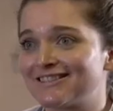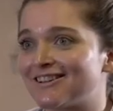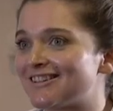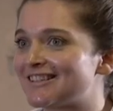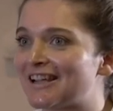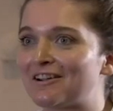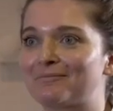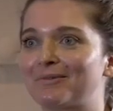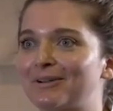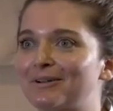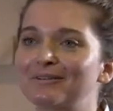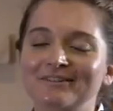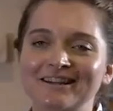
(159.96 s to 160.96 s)
starting out in
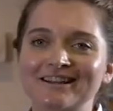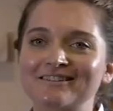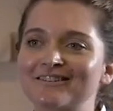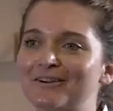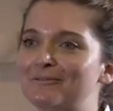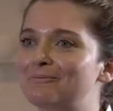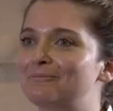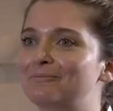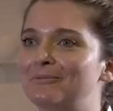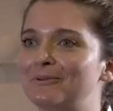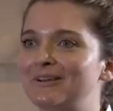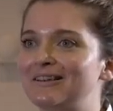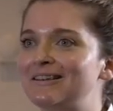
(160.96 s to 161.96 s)
my career. I
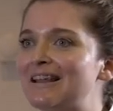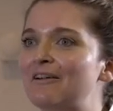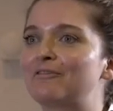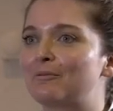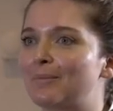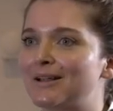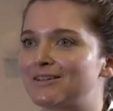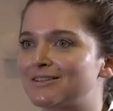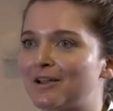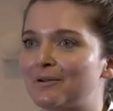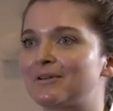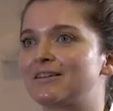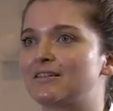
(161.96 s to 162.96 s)
would never imagine
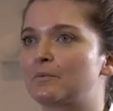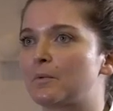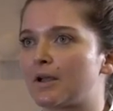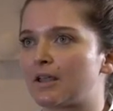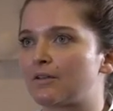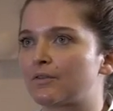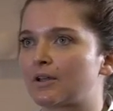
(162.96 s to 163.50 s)
that I would end up working